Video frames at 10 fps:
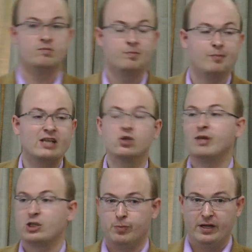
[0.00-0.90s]
make some
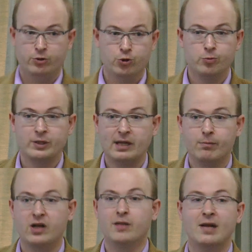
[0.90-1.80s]
expenditures with that
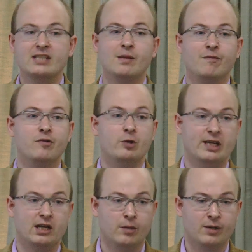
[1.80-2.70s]
money makes them feel
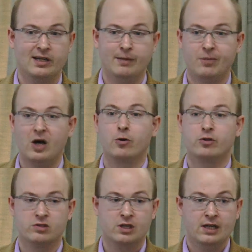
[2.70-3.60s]
economically empowered,